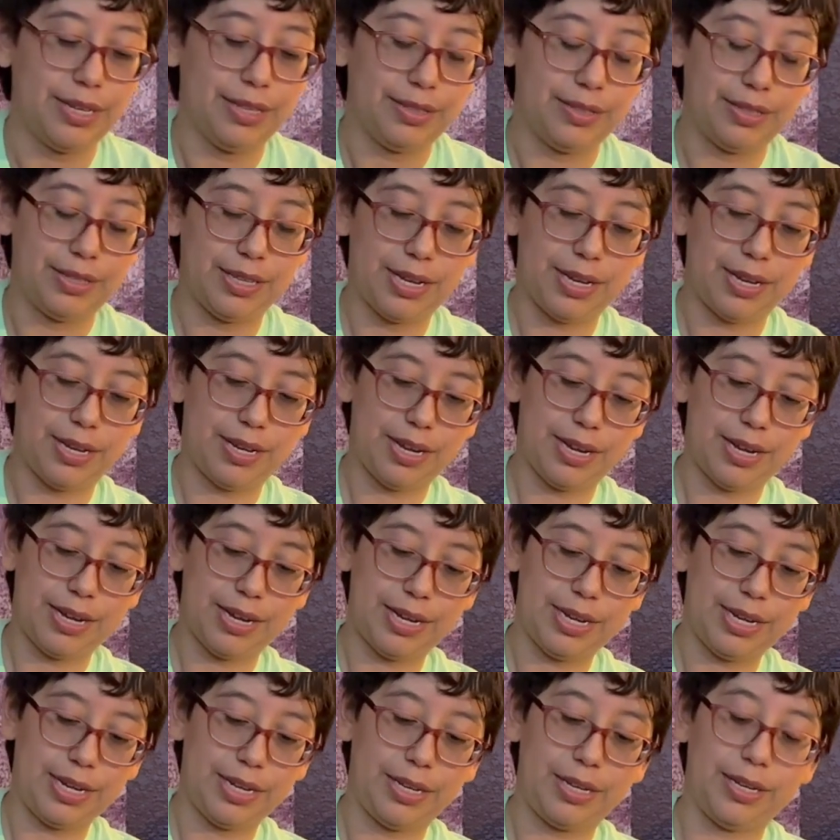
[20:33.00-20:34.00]
that
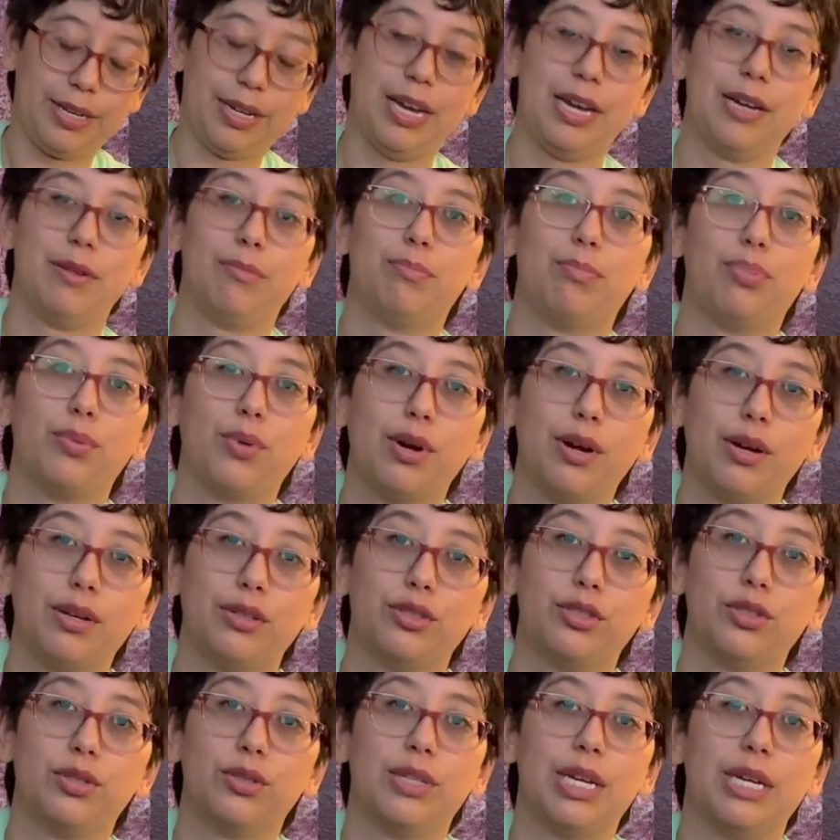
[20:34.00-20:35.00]
I had brought
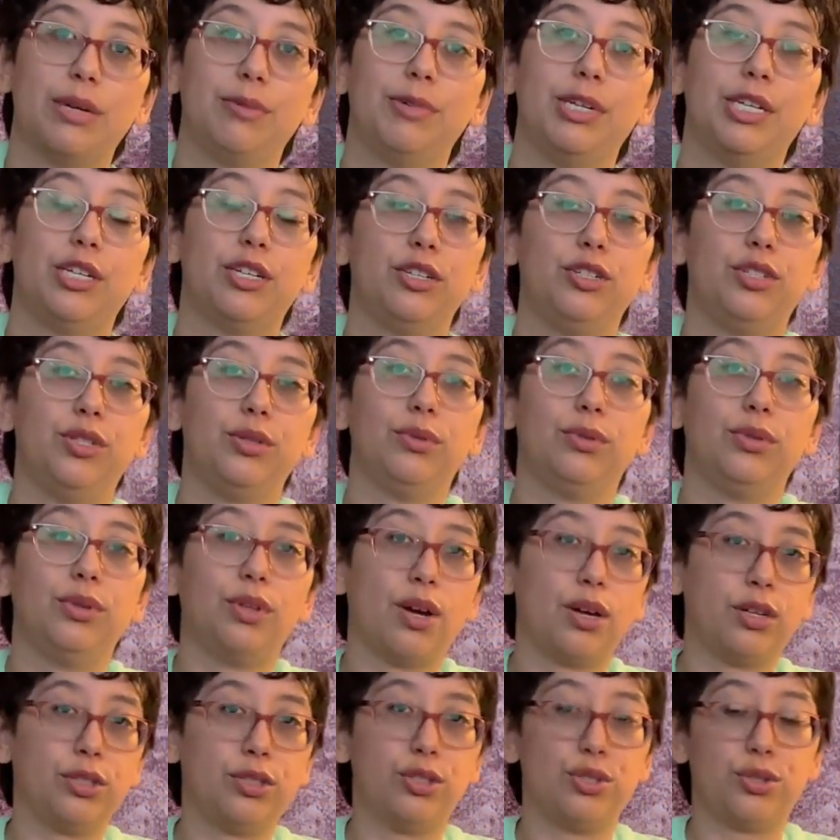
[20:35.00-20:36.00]
so that we could do
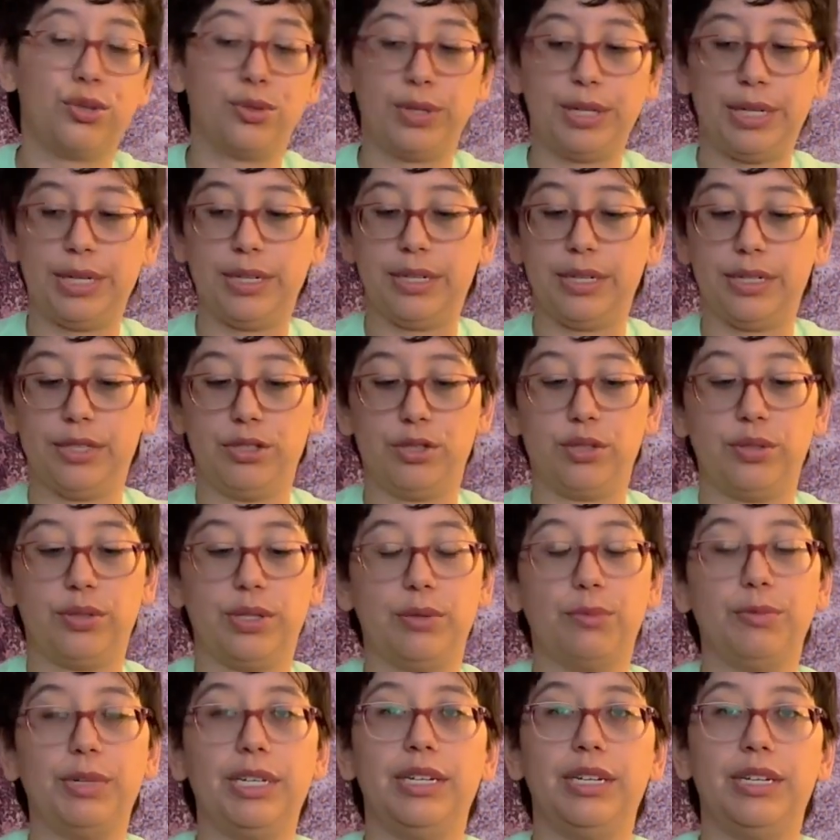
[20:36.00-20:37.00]
laundry, and so
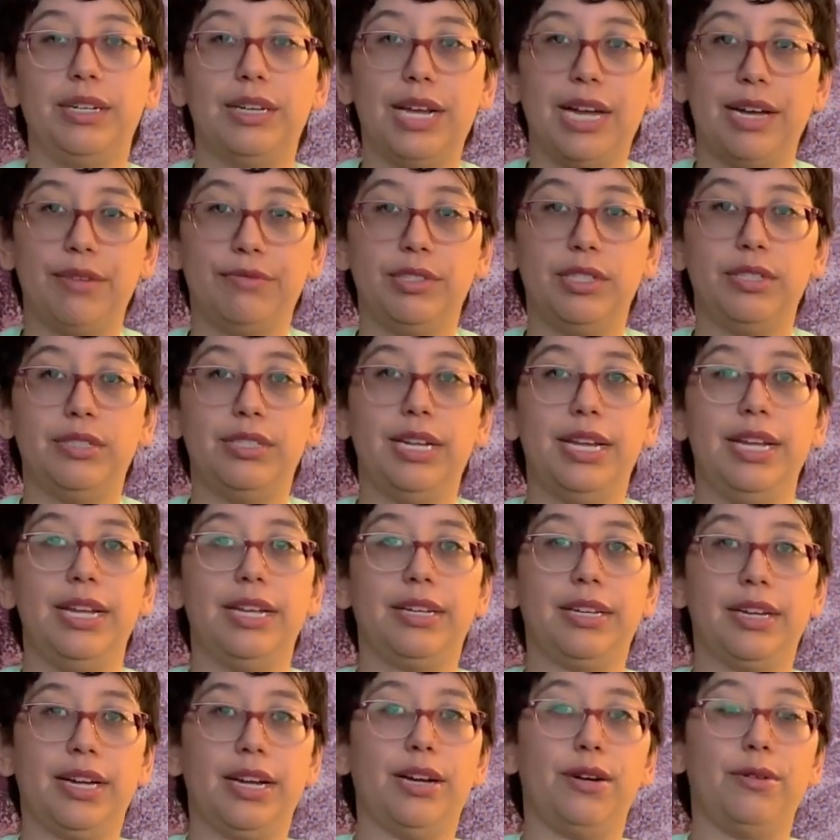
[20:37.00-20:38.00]
that we didn't have to
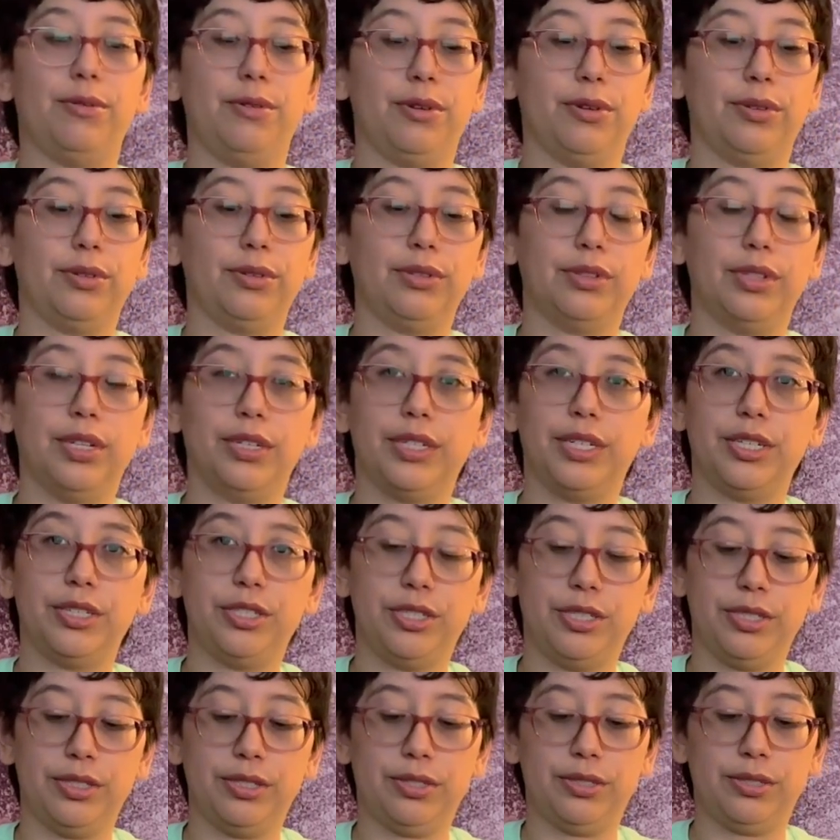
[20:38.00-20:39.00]
take our
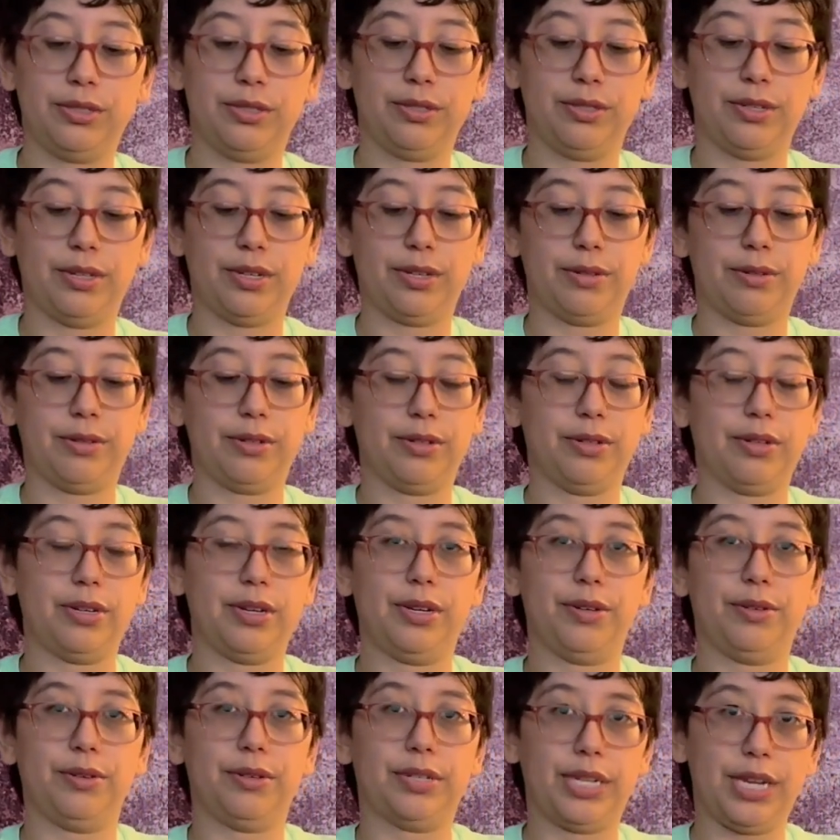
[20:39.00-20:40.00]
luggages,
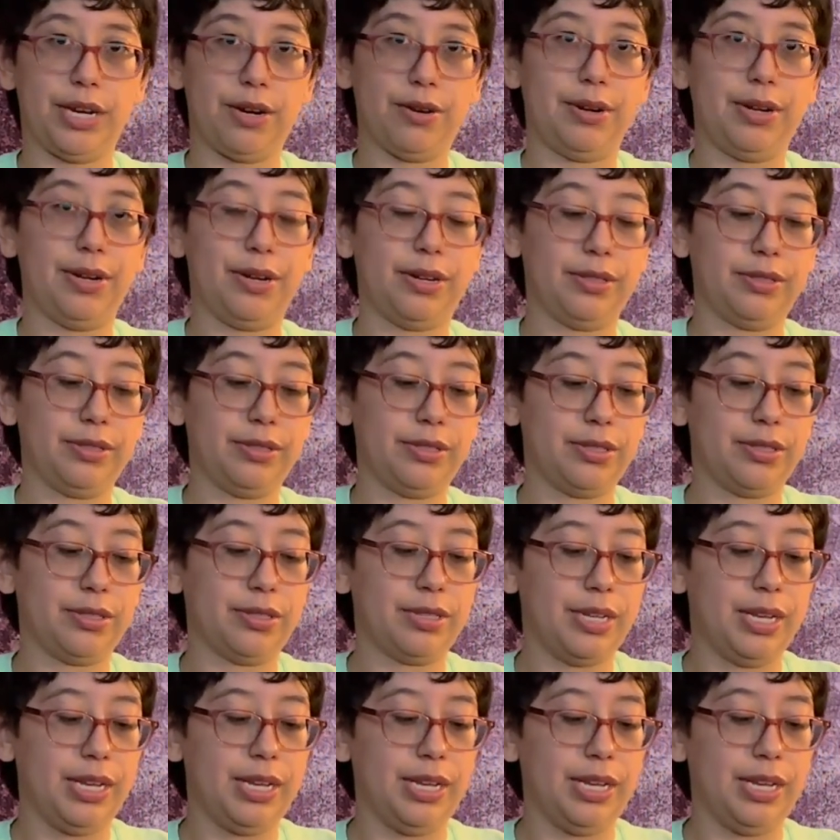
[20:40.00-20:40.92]
our carry-ons,